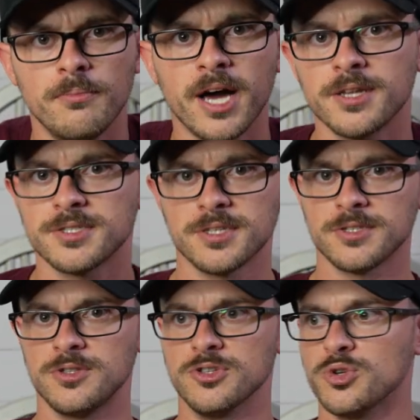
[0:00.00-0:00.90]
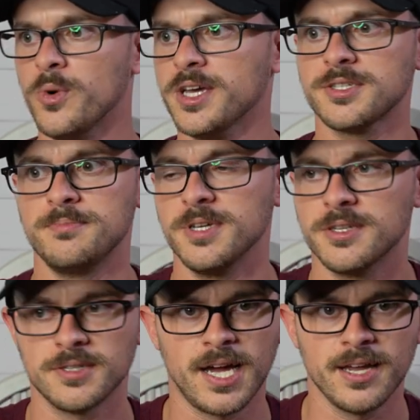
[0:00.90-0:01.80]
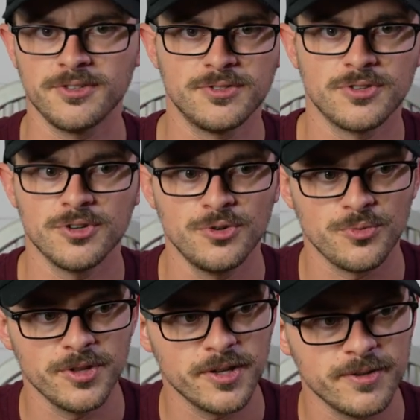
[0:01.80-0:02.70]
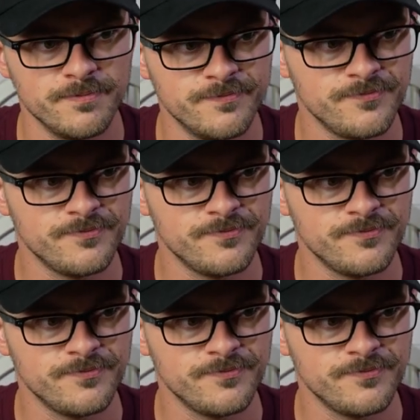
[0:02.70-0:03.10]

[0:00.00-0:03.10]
minus the Twix, because I don't really